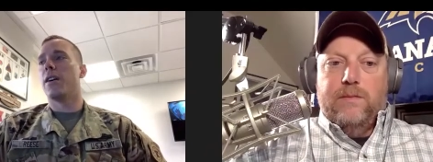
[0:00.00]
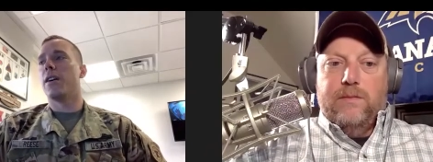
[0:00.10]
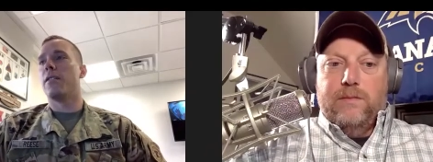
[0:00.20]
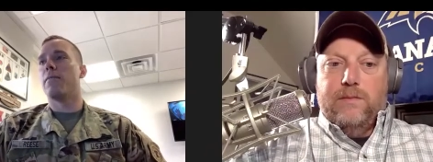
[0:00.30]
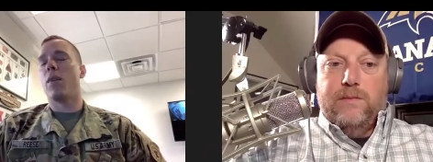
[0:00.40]

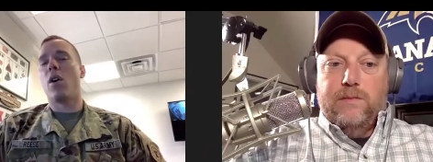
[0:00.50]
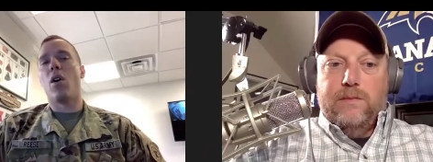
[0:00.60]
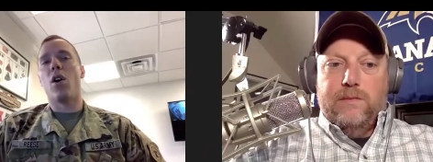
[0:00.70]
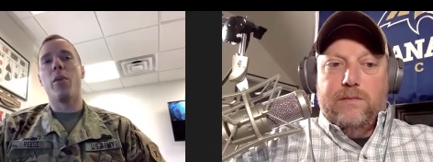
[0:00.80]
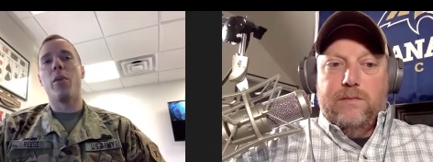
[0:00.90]
Speaker 1: Um,
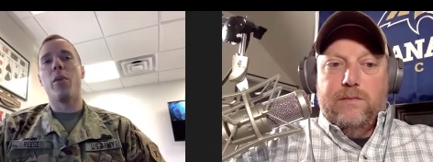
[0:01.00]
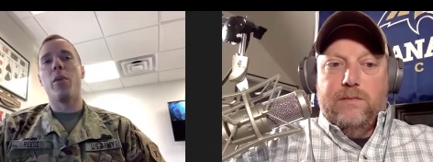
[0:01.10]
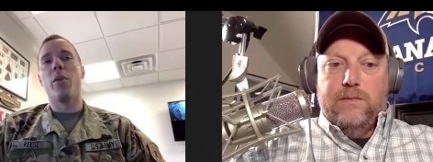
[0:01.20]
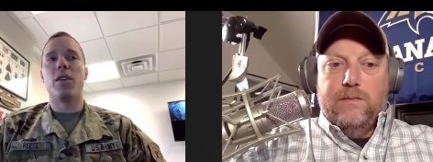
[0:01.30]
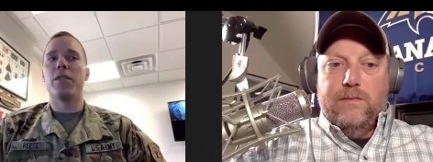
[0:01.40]
Army
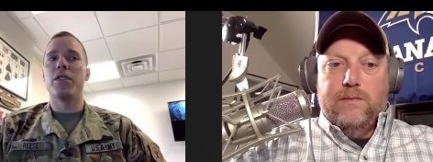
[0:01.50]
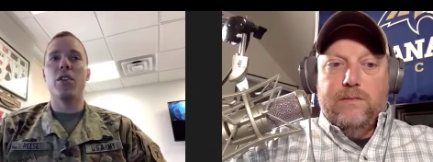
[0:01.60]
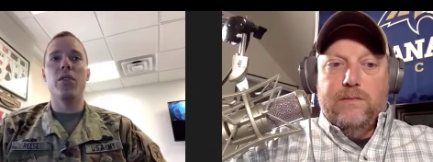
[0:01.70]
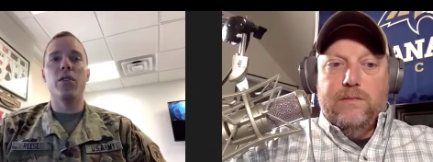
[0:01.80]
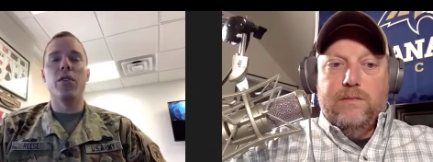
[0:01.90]

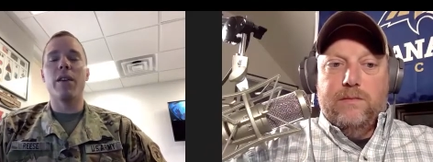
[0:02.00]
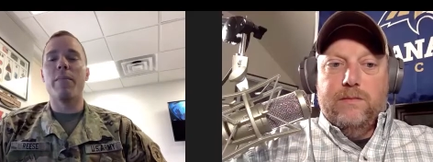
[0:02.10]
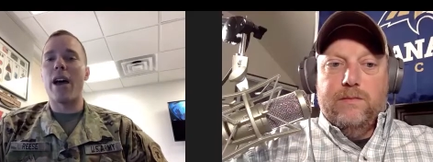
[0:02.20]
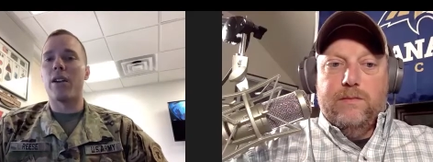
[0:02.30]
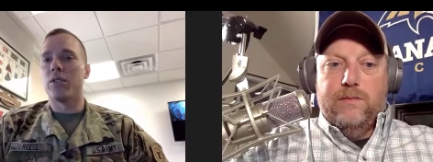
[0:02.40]
reserves, you do
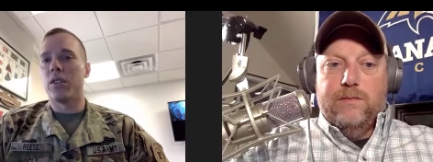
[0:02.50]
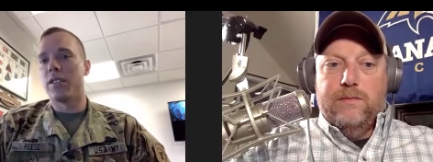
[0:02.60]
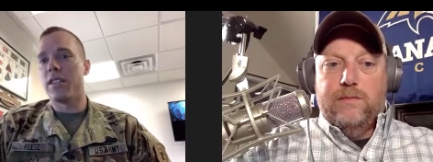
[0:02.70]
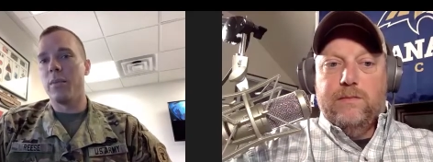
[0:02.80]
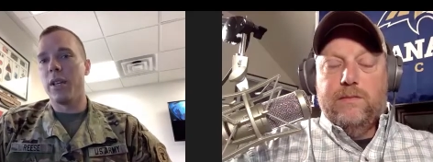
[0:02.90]
get battle
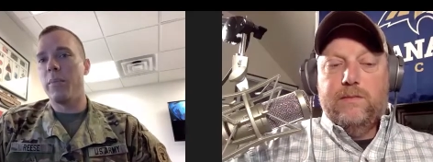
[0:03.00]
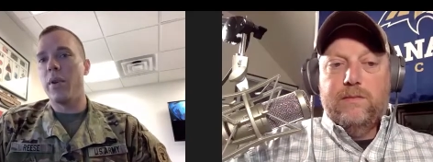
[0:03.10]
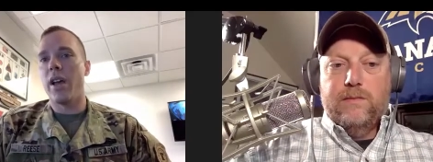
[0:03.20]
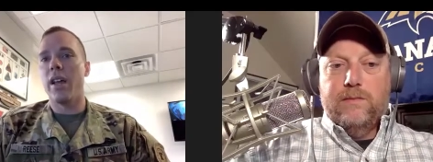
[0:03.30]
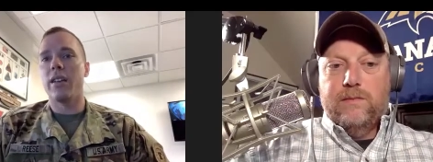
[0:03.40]
drill assembly
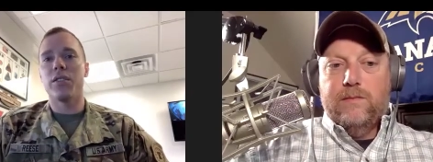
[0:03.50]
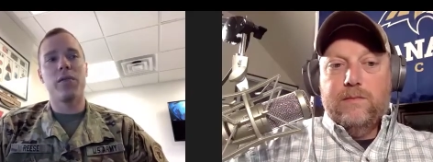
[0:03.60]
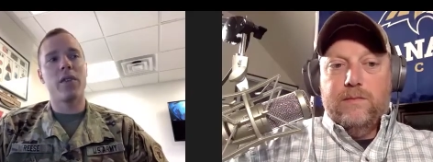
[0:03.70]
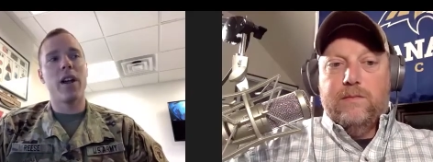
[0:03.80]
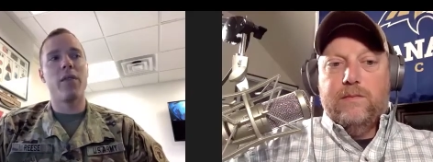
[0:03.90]
pay.
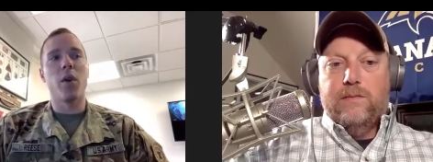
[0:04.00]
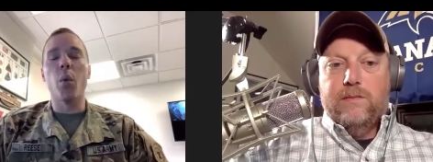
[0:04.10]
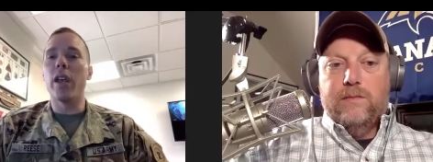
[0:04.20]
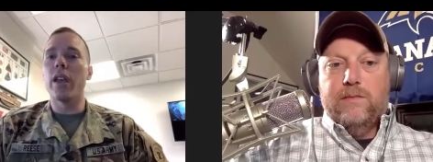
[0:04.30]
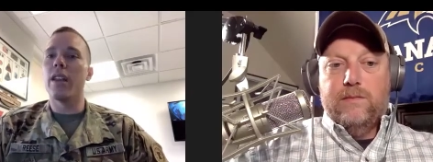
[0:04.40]
So for
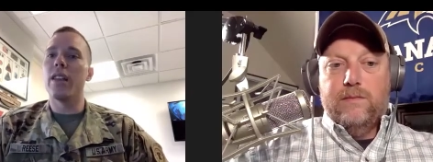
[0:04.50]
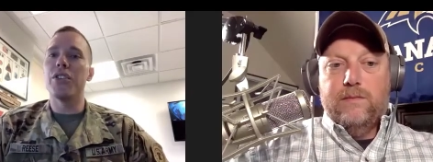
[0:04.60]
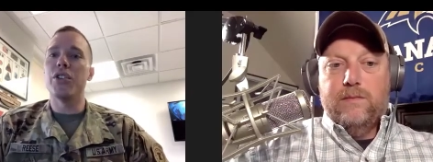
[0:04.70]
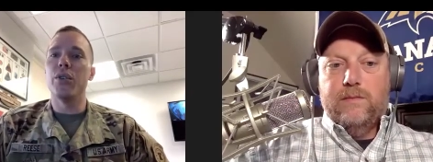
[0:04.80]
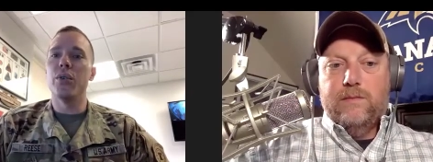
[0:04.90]
every
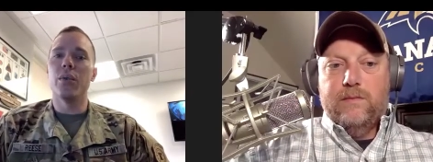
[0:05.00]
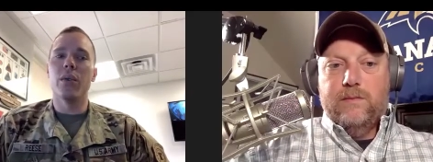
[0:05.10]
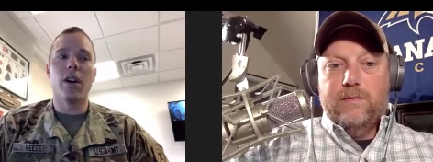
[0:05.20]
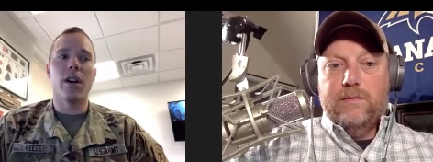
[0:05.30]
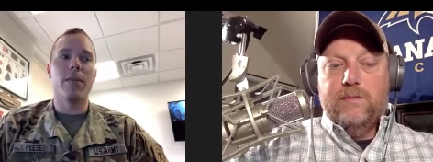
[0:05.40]
weekend that
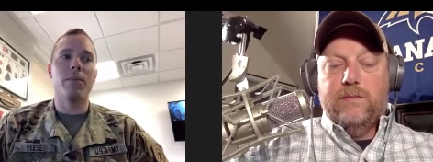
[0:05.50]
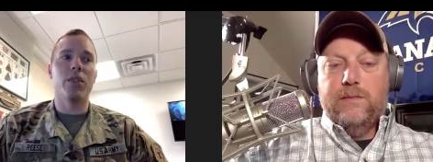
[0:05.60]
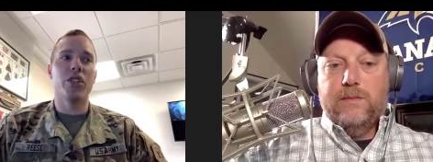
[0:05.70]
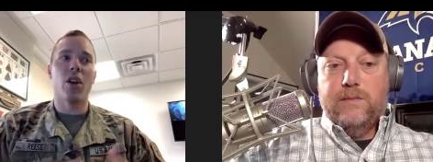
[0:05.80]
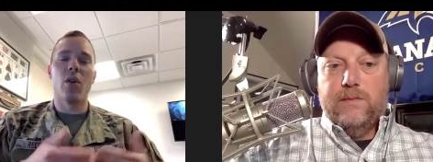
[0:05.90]
you um,
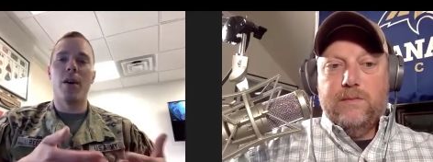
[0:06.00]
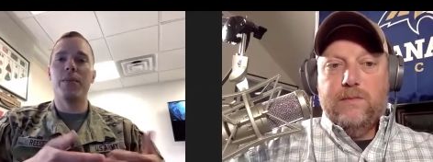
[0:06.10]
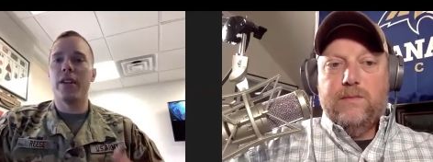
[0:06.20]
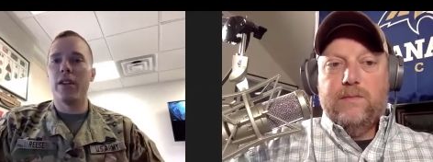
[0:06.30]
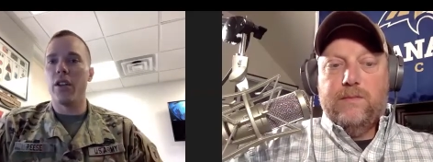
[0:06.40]
show
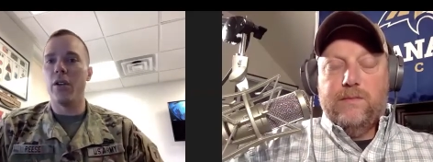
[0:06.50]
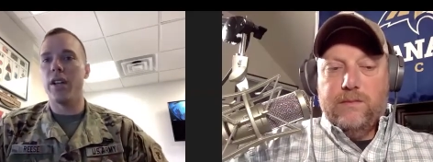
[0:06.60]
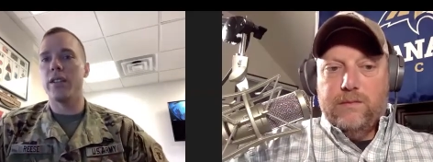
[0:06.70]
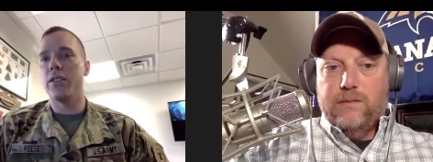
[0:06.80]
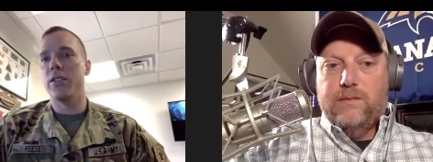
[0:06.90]
up to your
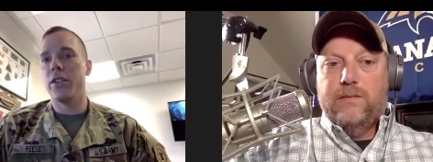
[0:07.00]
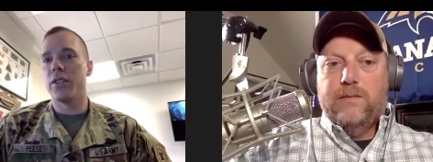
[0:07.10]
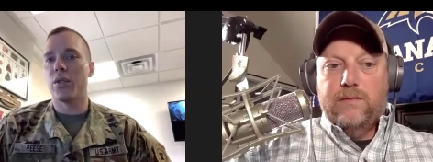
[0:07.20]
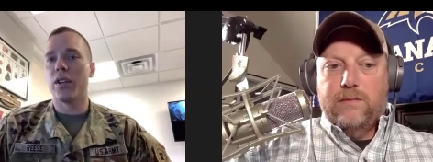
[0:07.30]
unit to do your